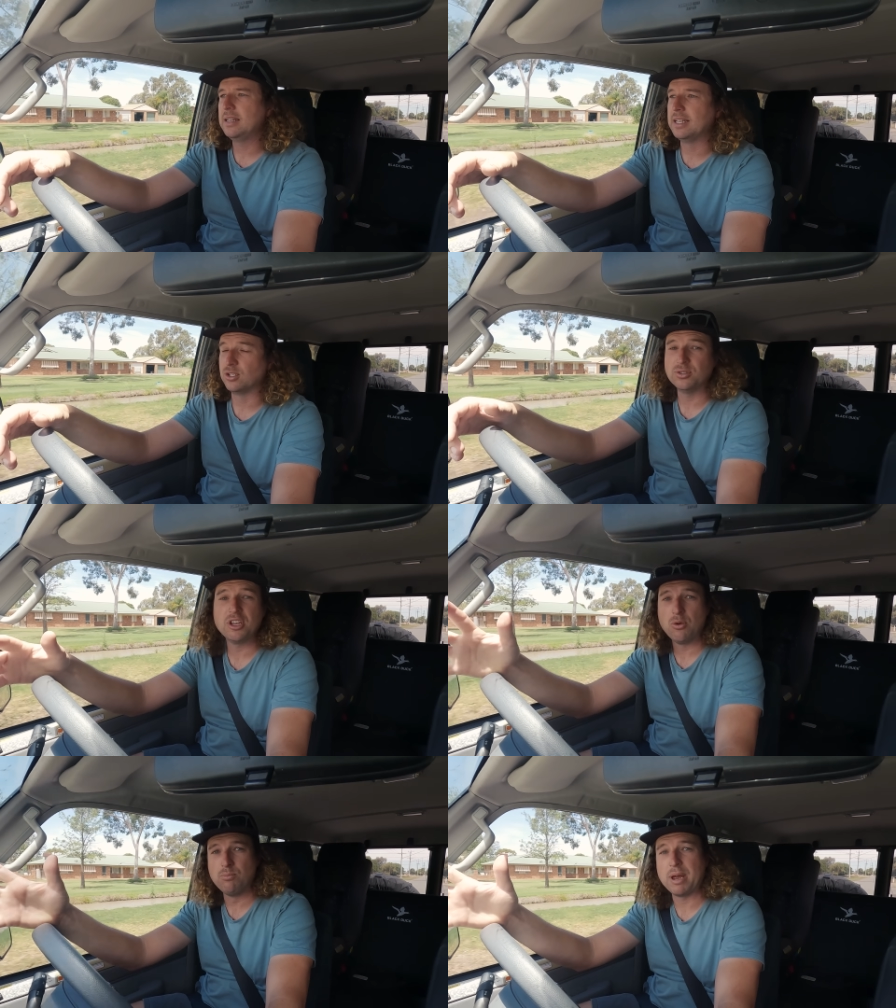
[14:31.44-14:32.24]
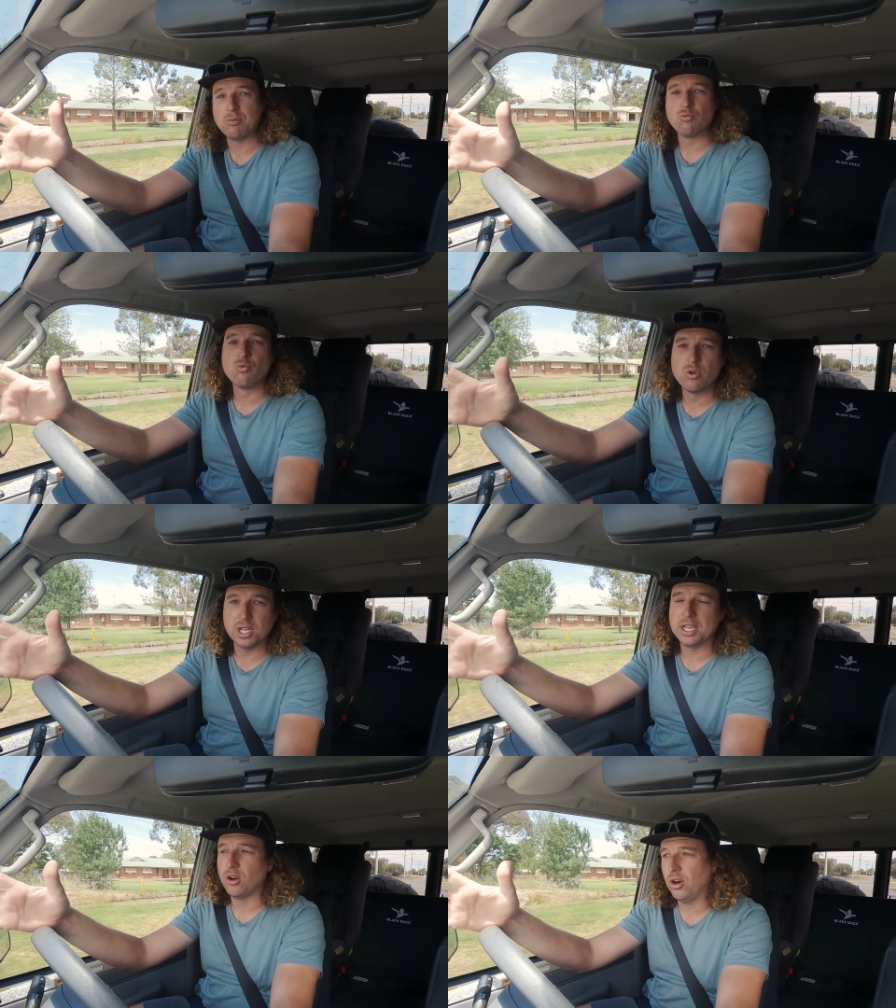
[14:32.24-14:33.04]
It's also been
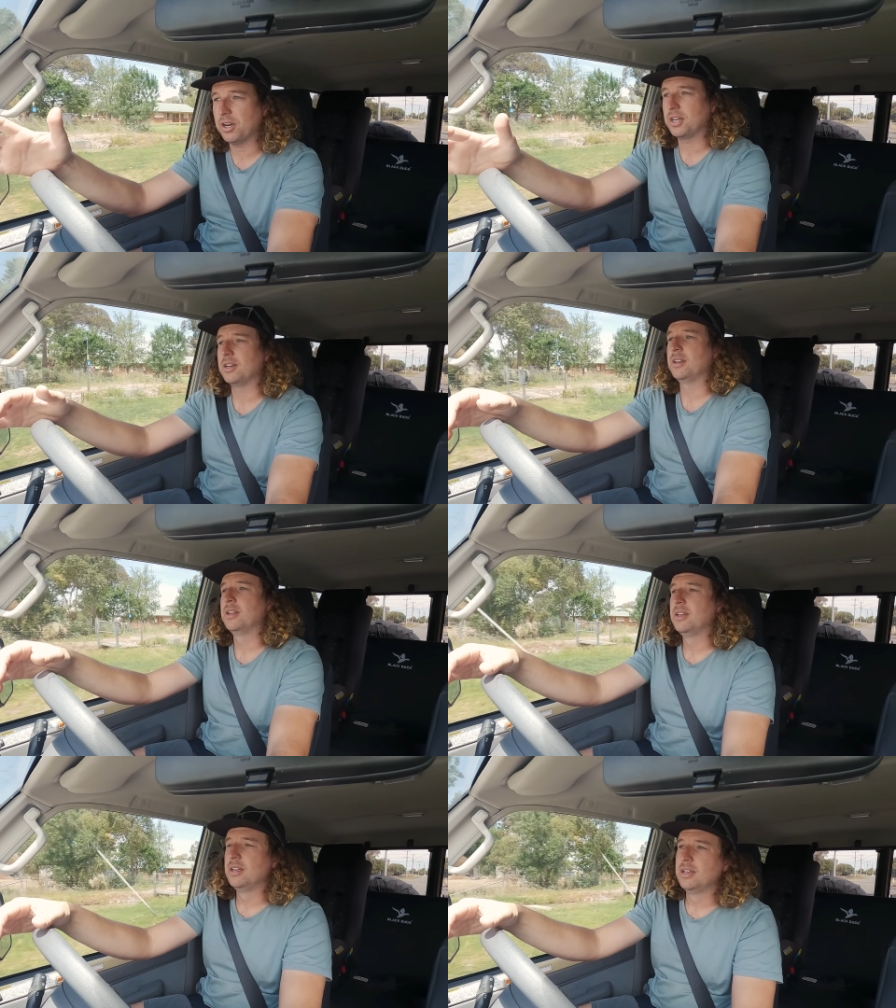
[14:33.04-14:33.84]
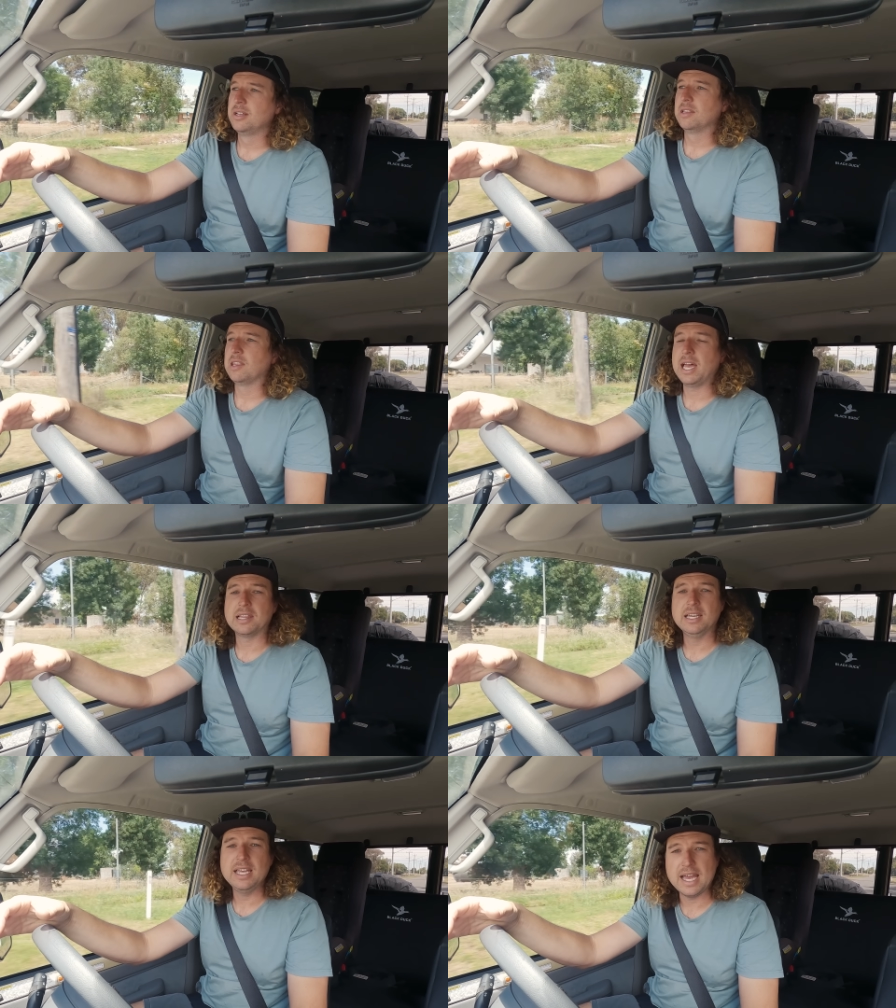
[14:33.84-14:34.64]
really hot
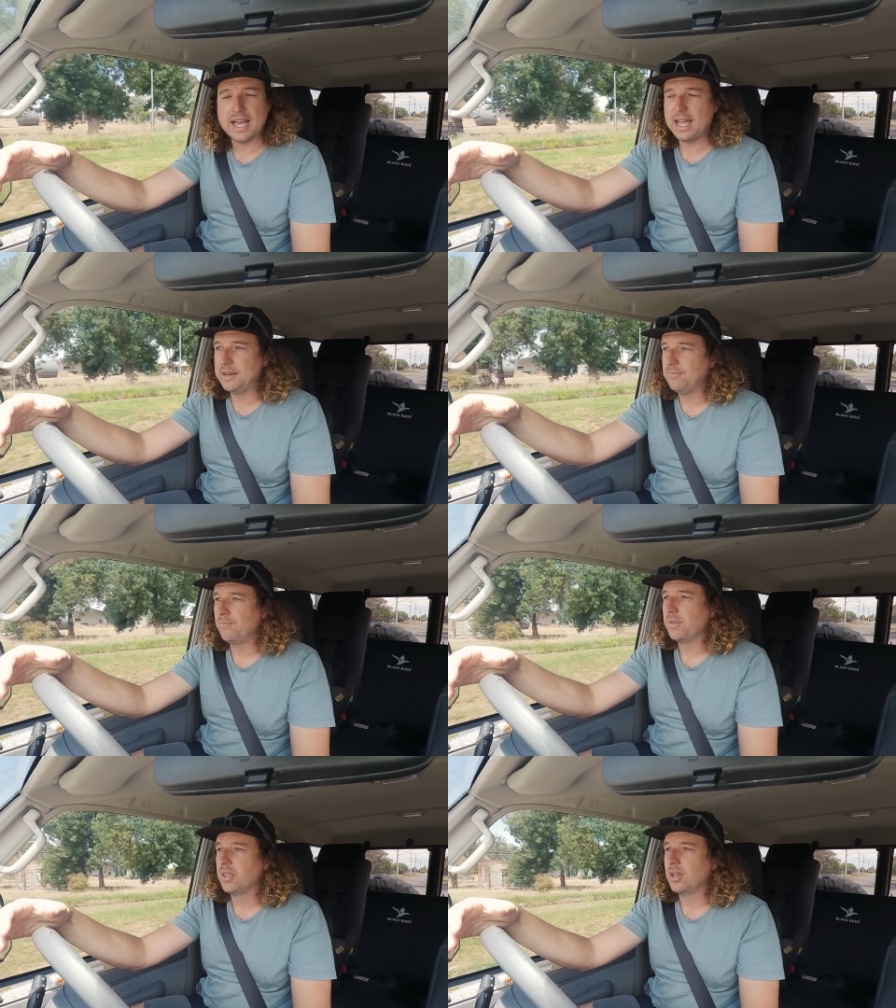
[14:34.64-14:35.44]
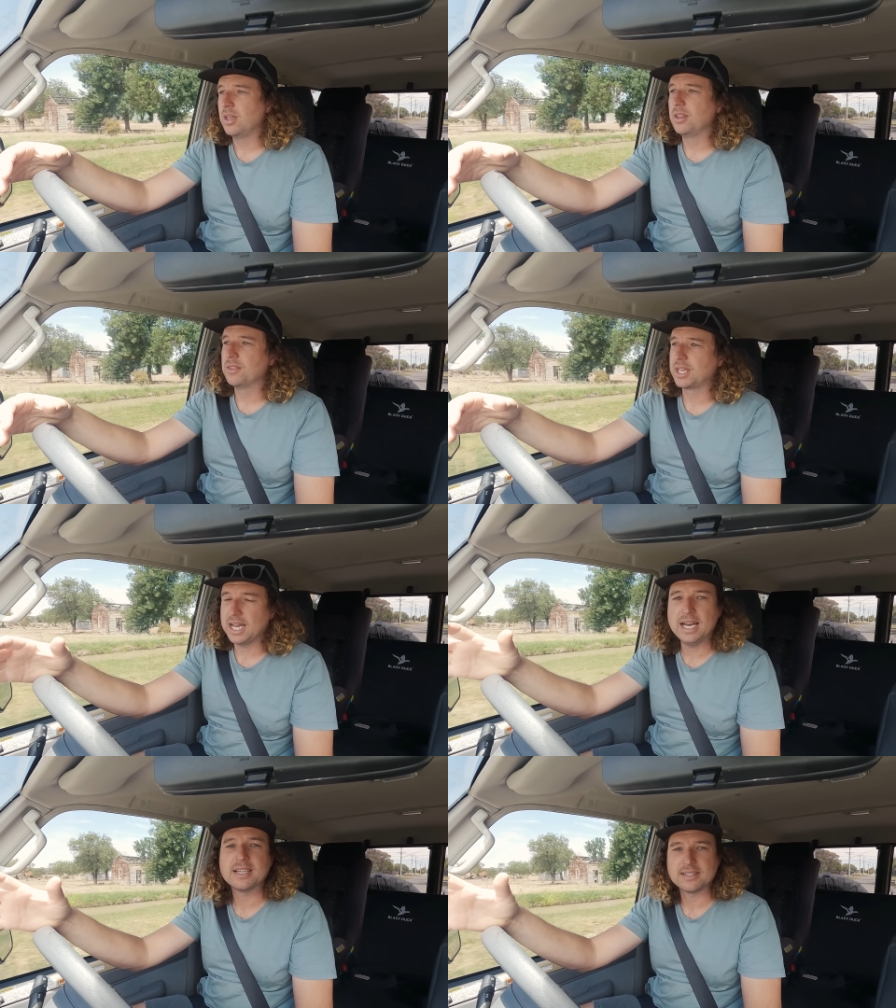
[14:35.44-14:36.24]
lately, and the
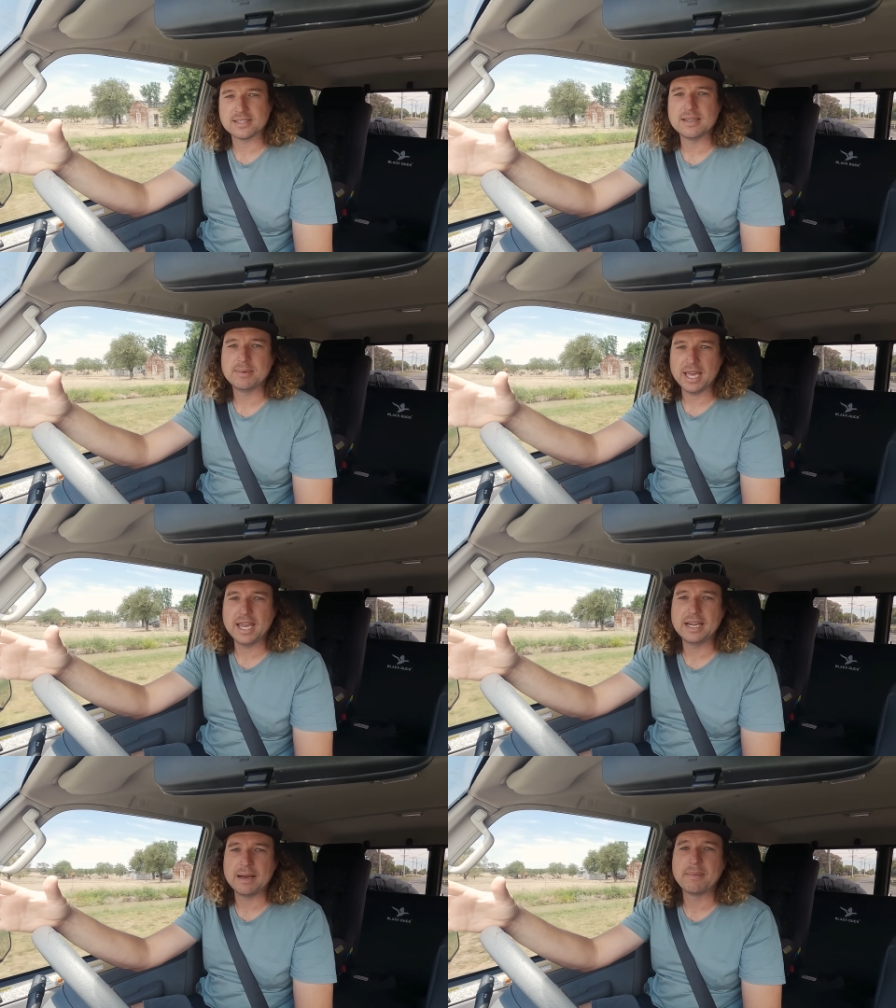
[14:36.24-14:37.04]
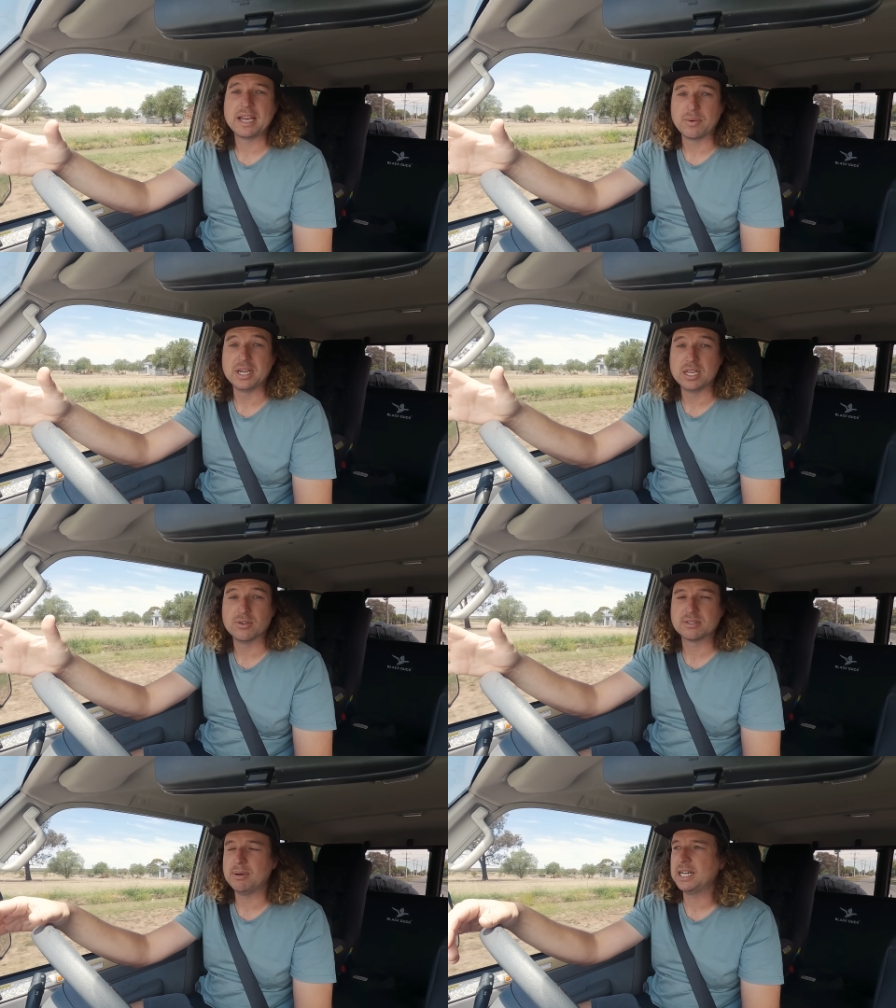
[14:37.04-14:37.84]
car doesn't seem to heat up anywhere
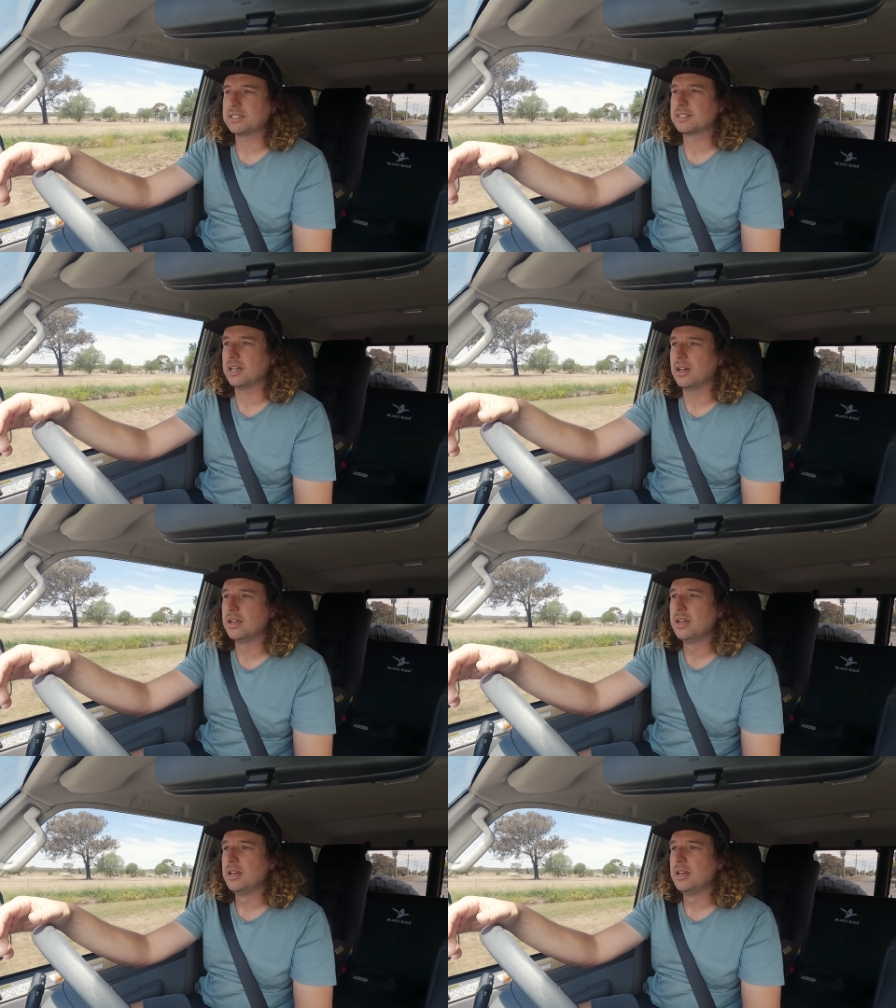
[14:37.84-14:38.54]
near as much. So